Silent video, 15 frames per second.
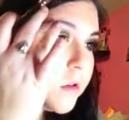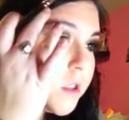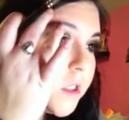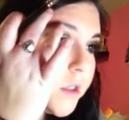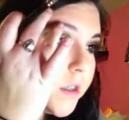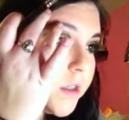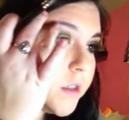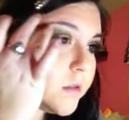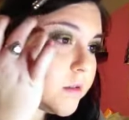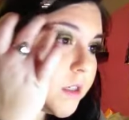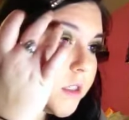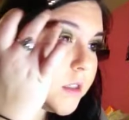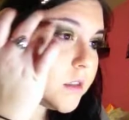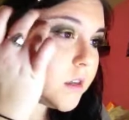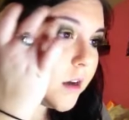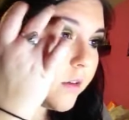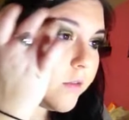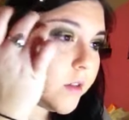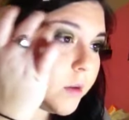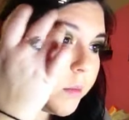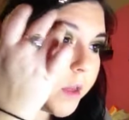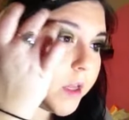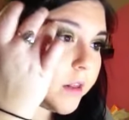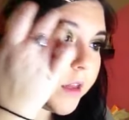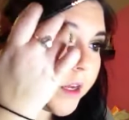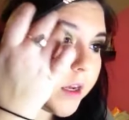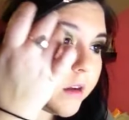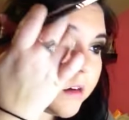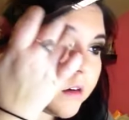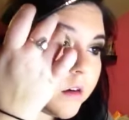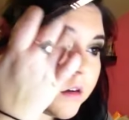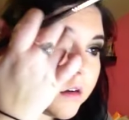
So you just want to softly blend that.